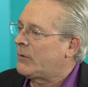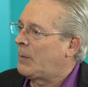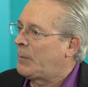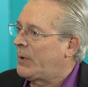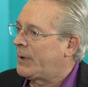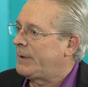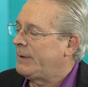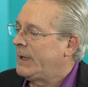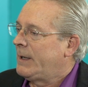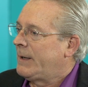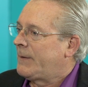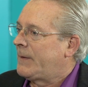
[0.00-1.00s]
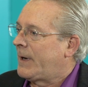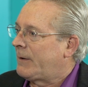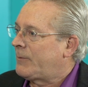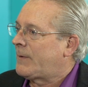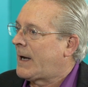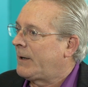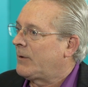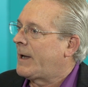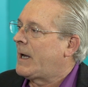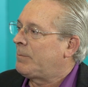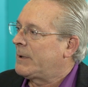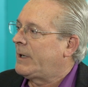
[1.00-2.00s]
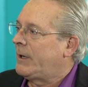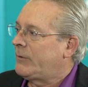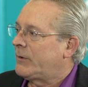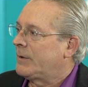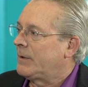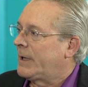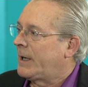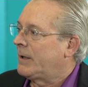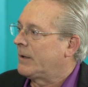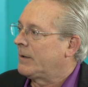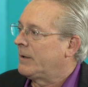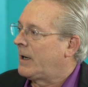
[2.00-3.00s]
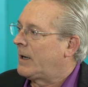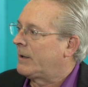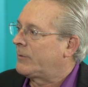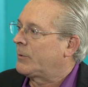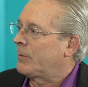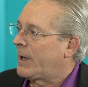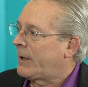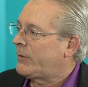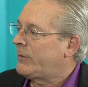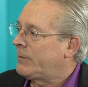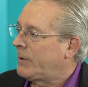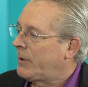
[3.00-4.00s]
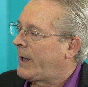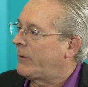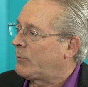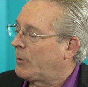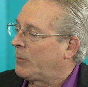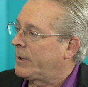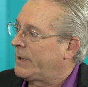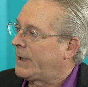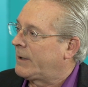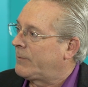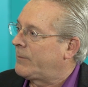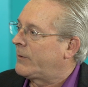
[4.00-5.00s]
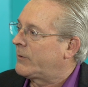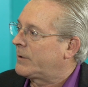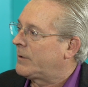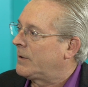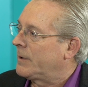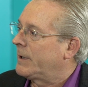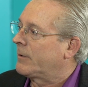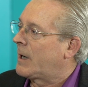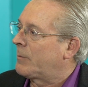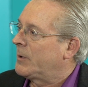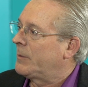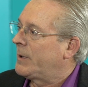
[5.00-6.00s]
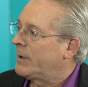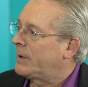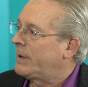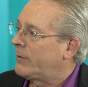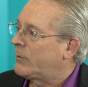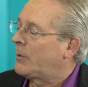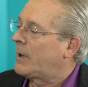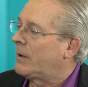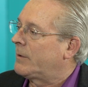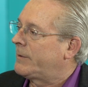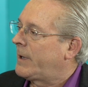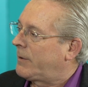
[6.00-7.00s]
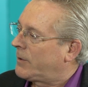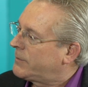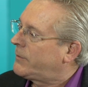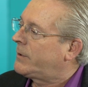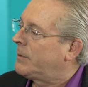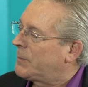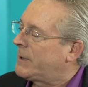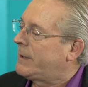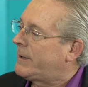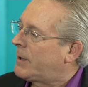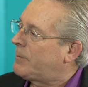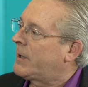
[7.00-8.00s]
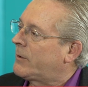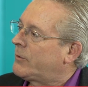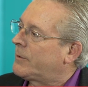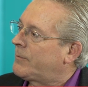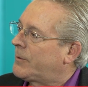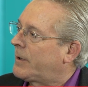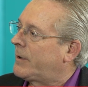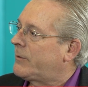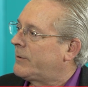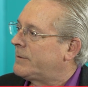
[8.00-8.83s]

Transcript: put that final application layer to rest as we're working on the physical interoperability as well. It'll complete that picture for us.